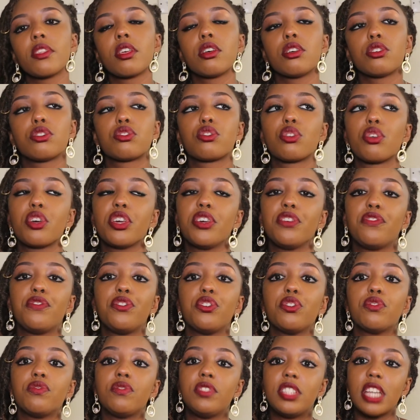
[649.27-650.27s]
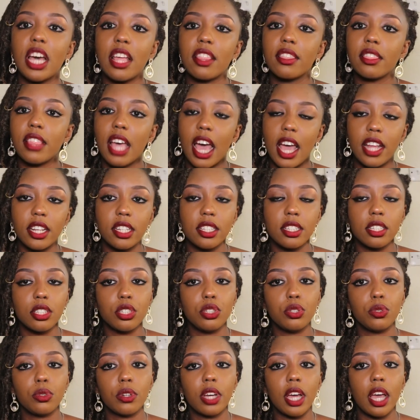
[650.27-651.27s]
So if you've done that,
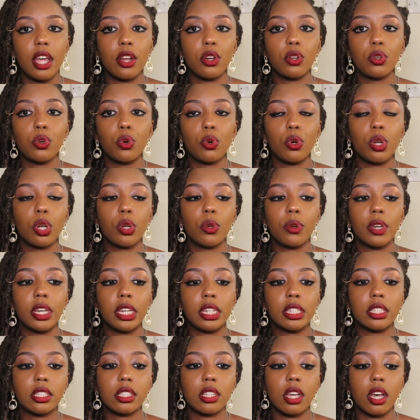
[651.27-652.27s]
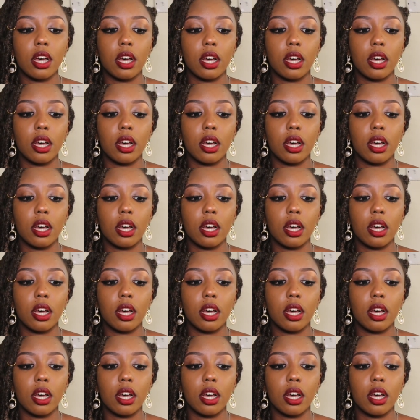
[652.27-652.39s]
you can always